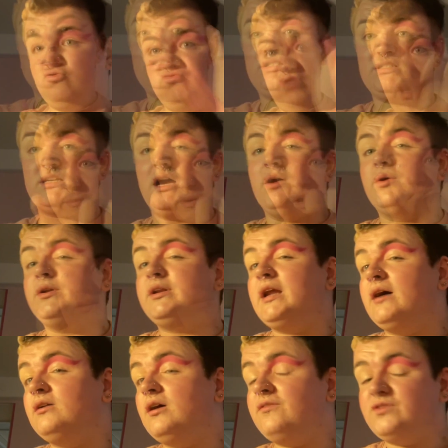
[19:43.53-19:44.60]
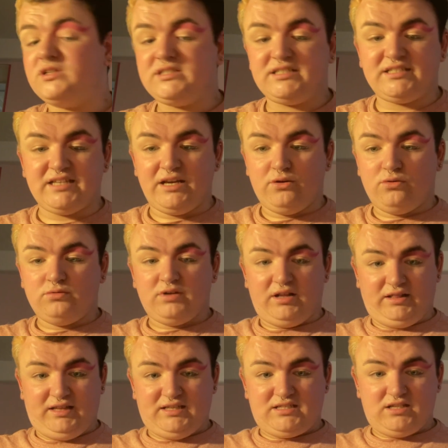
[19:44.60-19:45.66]
So, now that I've concealed
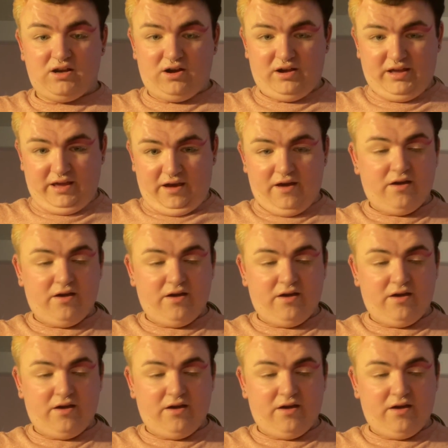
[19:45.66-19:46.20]
this eye,